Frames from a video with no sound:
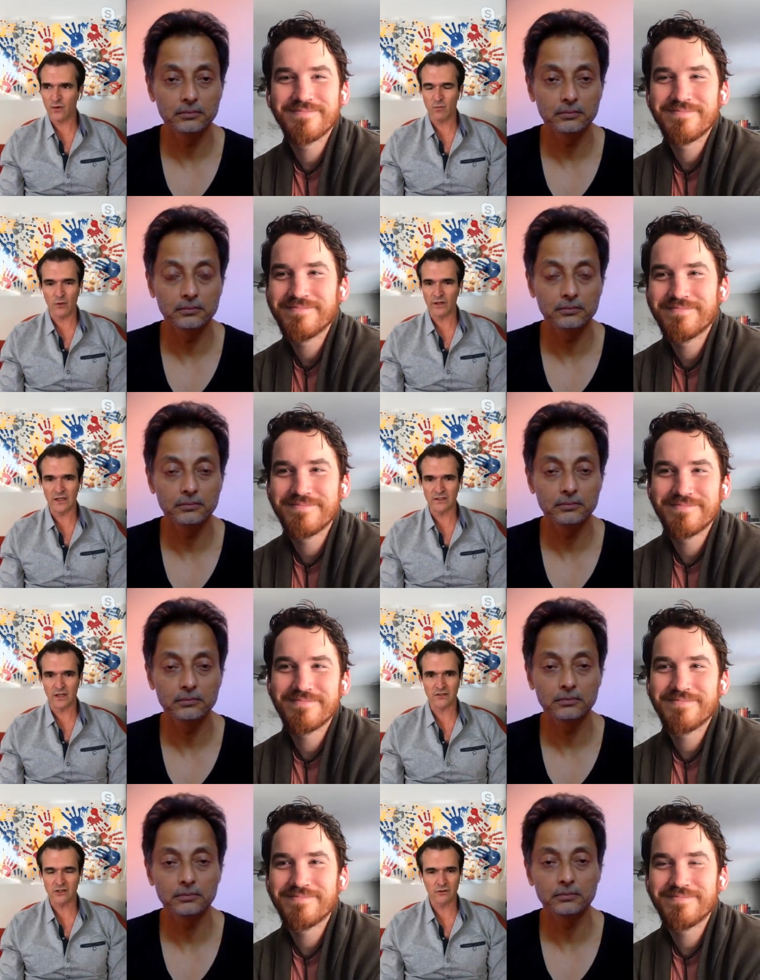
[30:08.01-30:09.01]
Speaker 1: in every
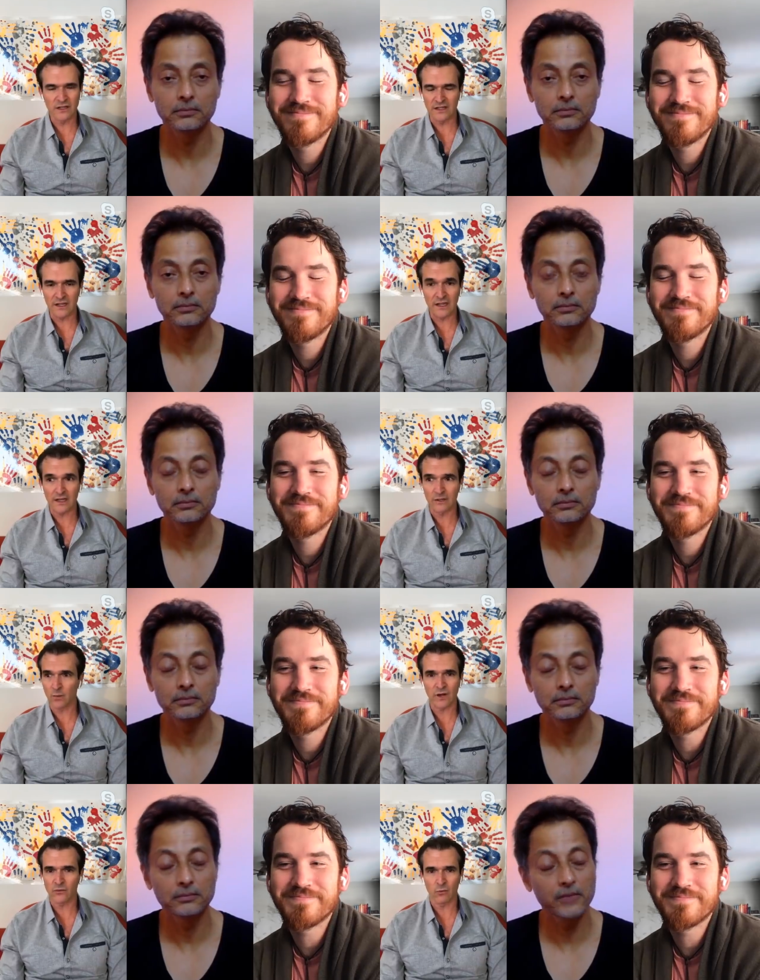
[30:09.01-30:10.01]
moment he's on screen
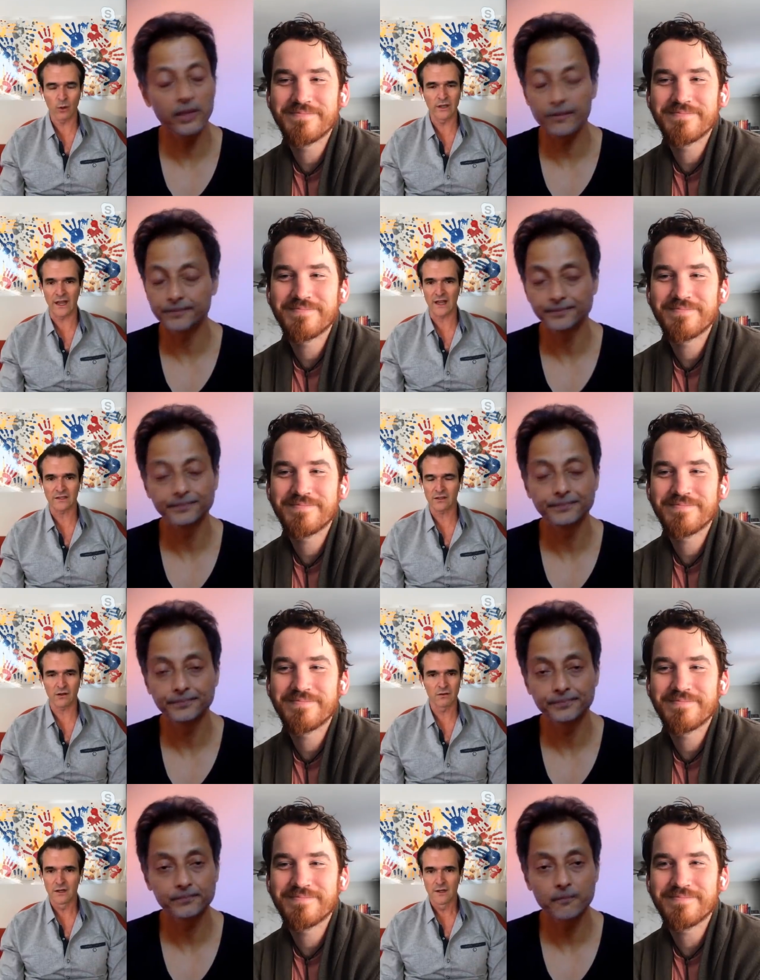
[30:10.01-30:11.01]
and in whatever role he
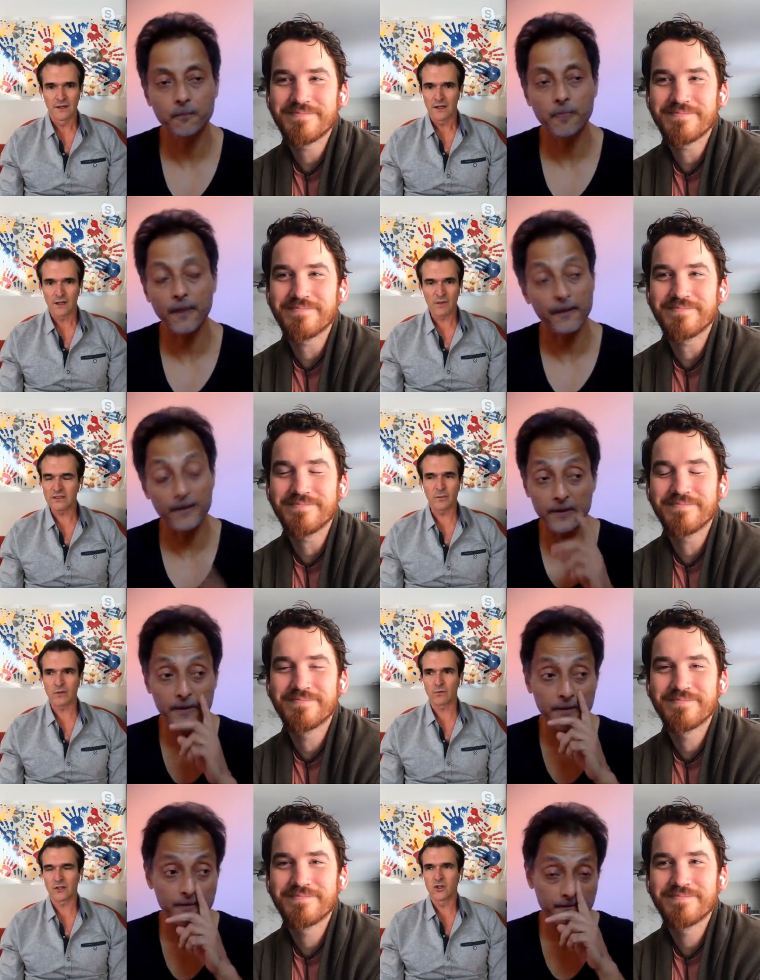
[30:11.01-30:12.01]
has. So it
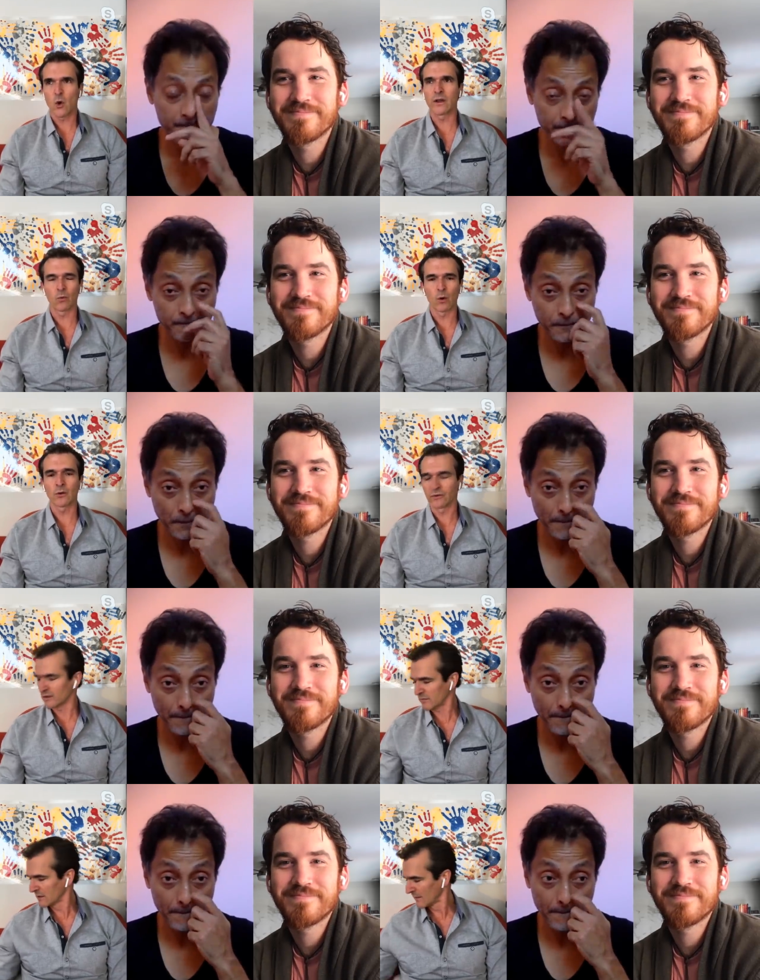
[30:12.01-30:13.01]
must have been a joy to
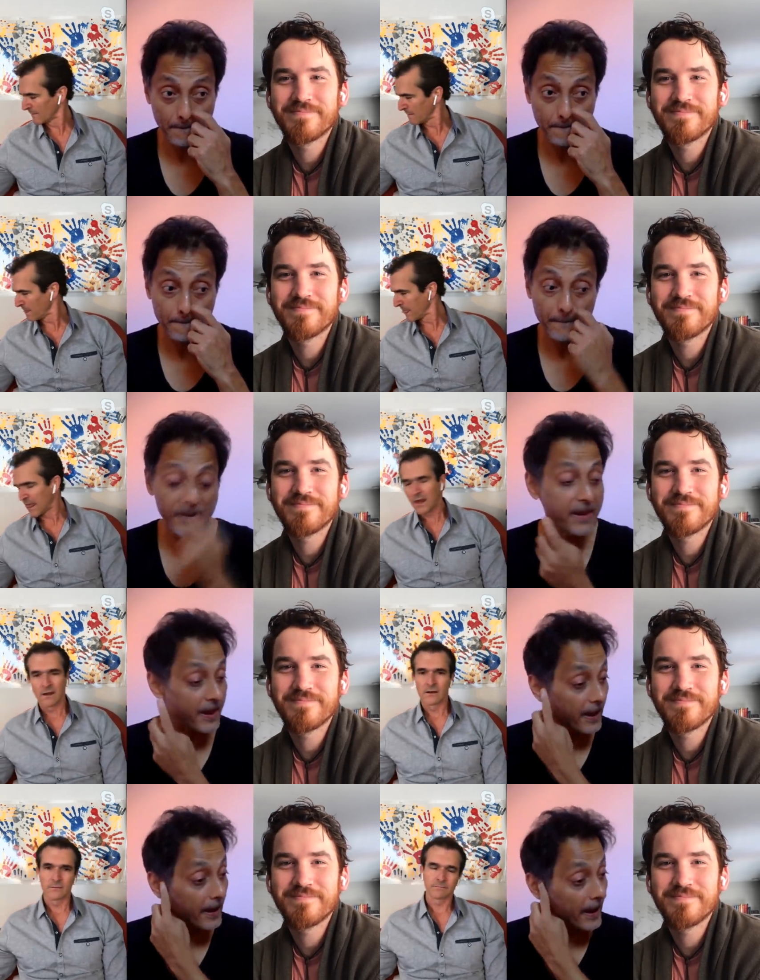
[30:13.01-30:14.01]
work with him.
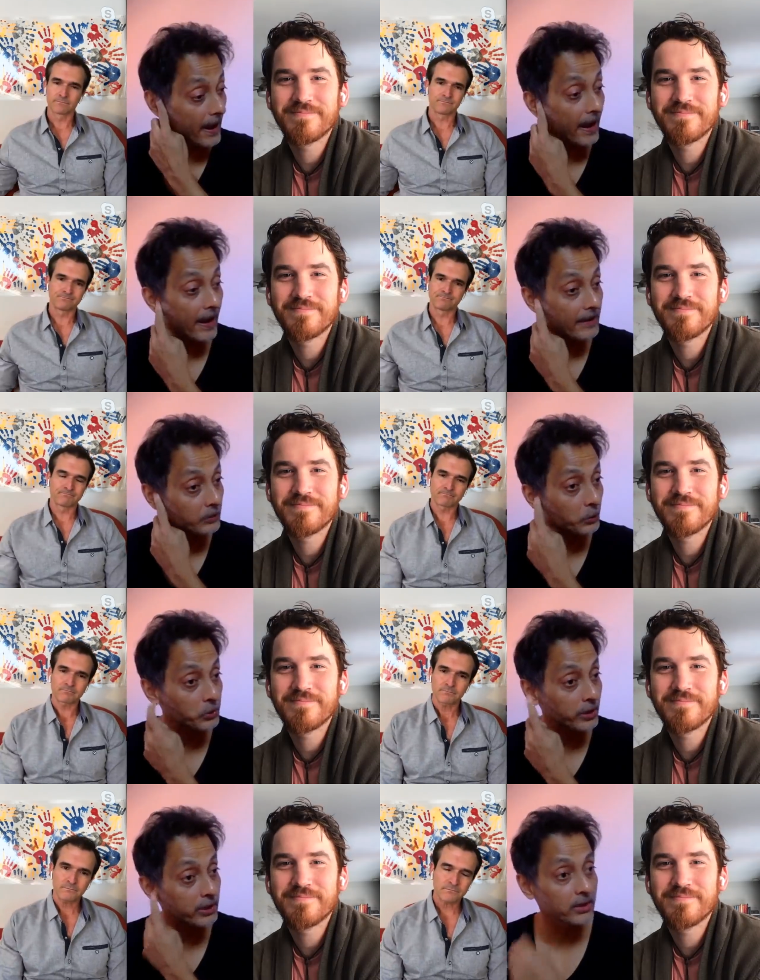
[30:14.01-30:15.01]
Speaker 2: Yeah.
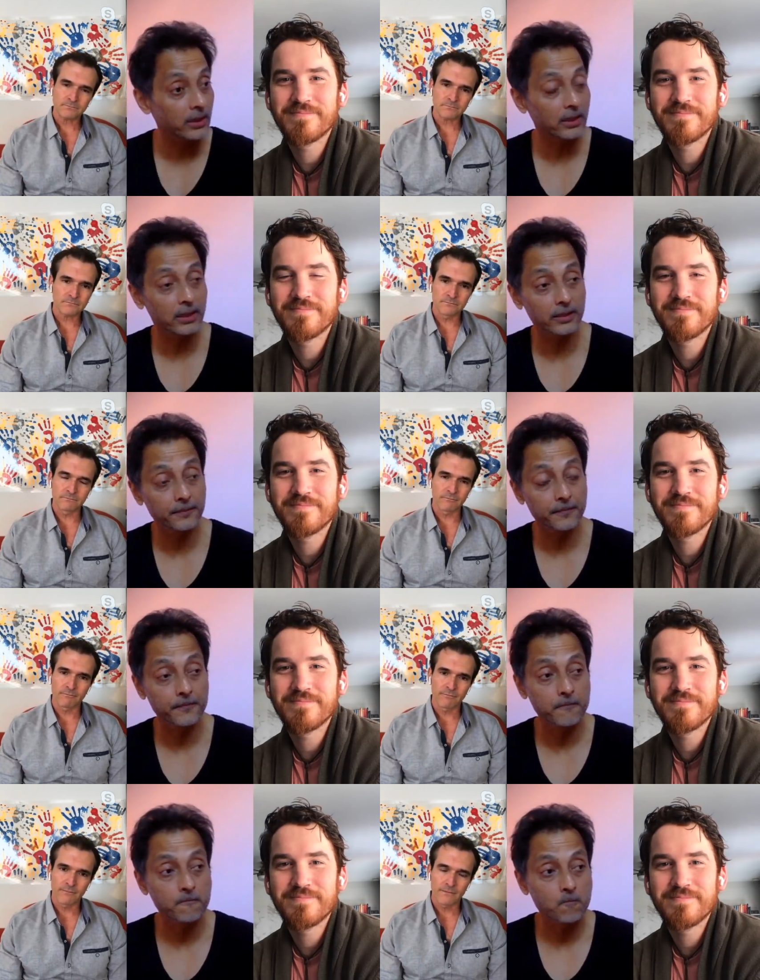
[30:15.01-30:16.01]
And those days,
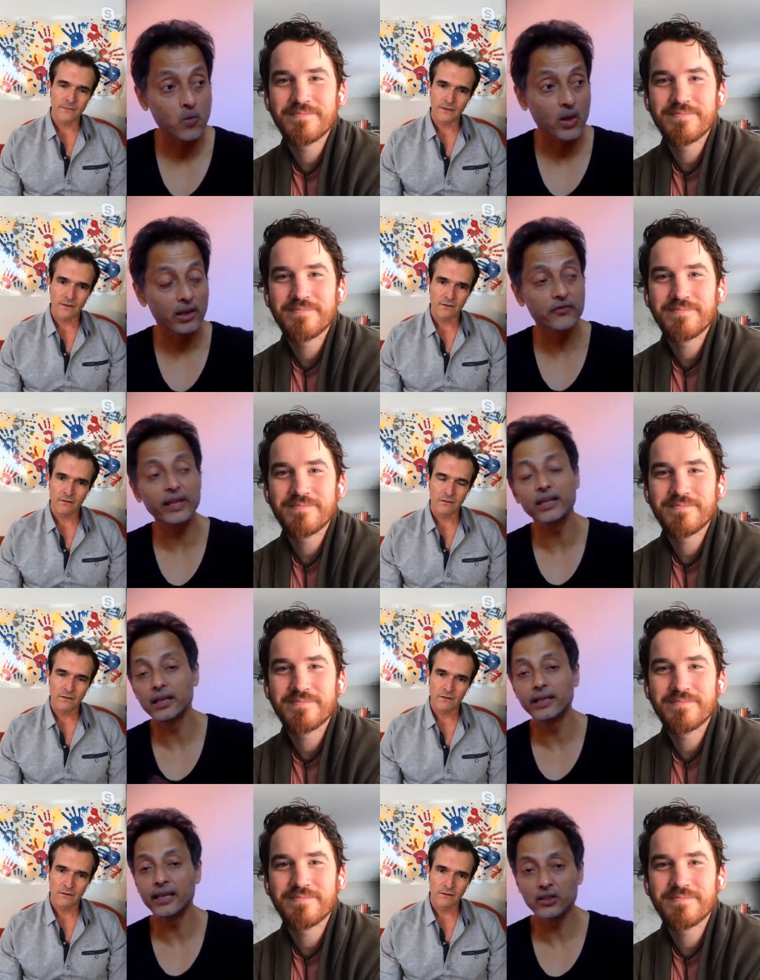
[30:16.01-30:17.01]

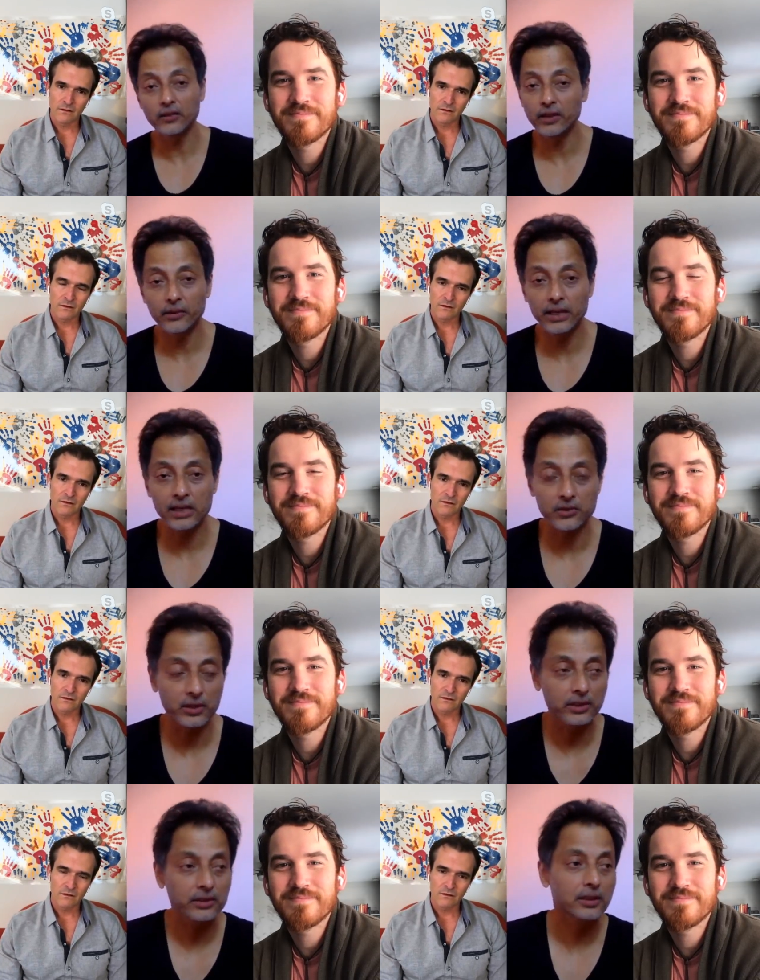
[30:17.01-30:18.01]
very early days of
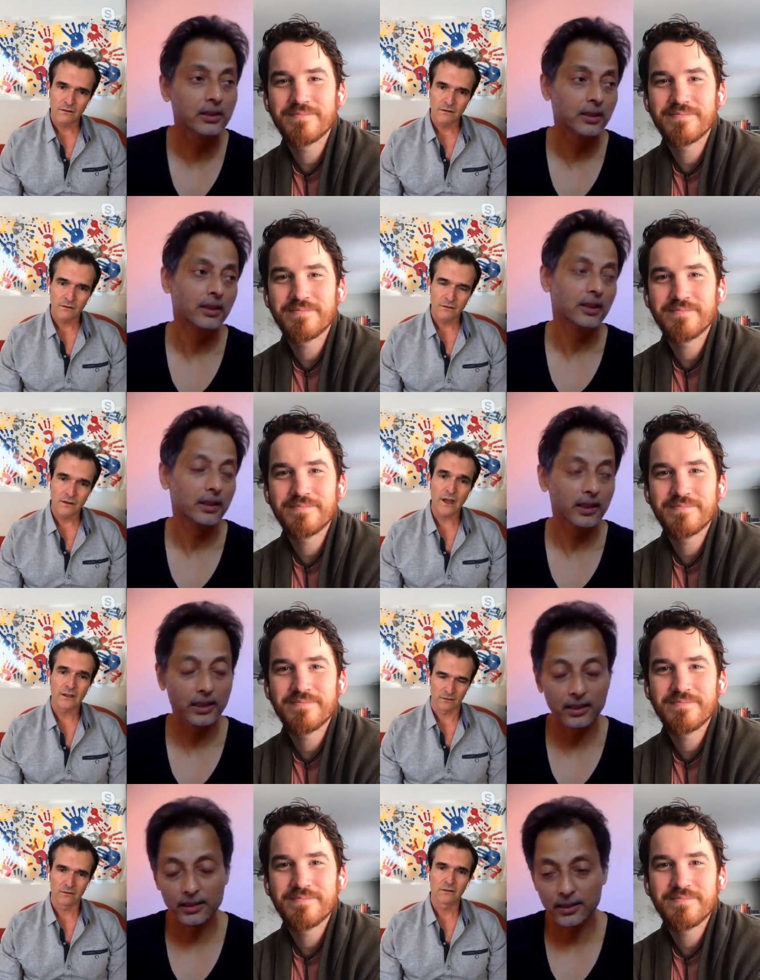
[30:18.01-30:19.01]
Nawaz, you know.
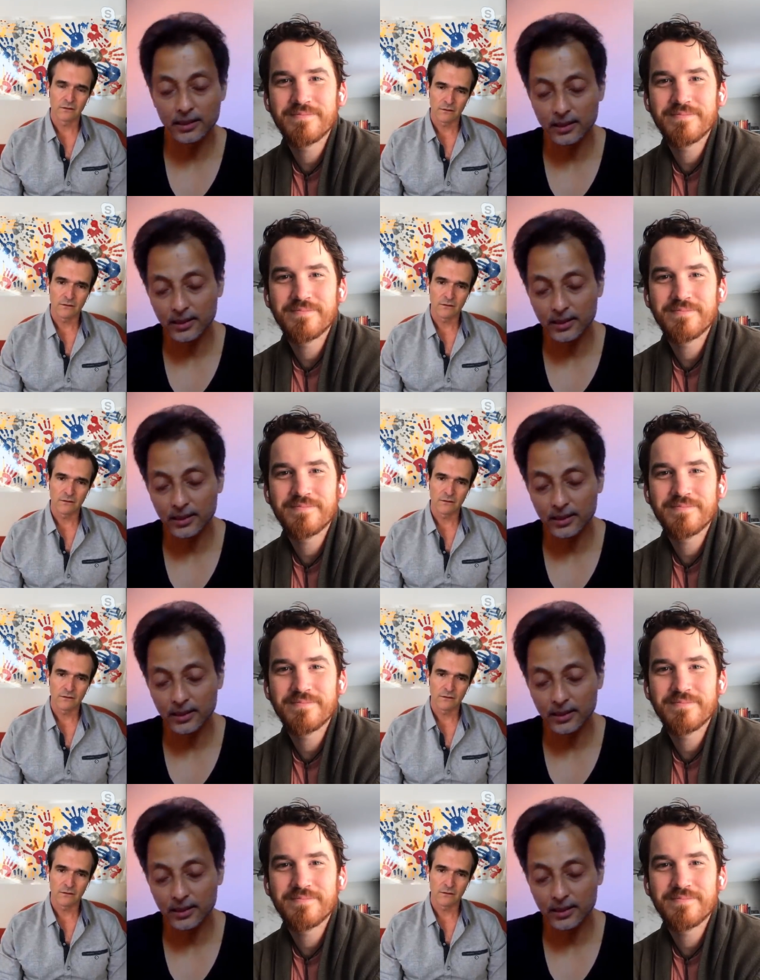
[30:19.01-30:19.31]
Yeah.